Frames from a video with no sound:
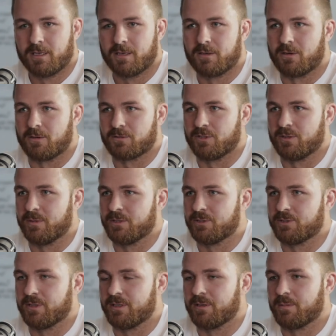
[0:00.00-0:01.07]
long-term
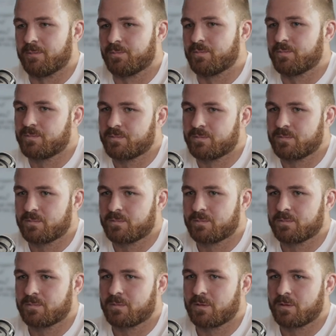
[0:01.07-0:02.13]
injury, and
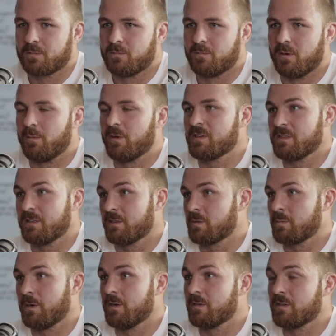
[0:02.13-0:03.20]
my mindset, I
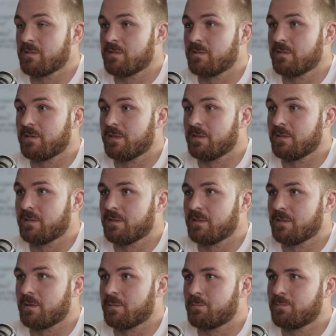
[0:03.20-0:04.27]
suppose, is
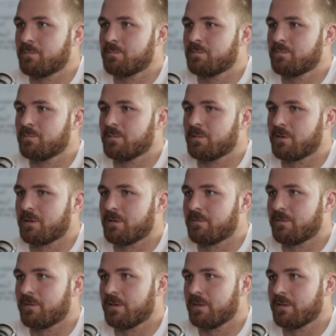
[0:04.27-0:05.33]
looking
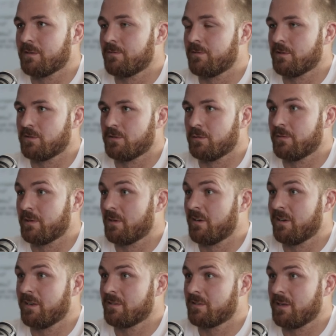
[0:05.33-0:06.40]
for silver
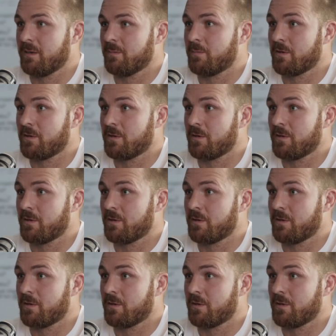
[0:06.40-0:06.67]
linings and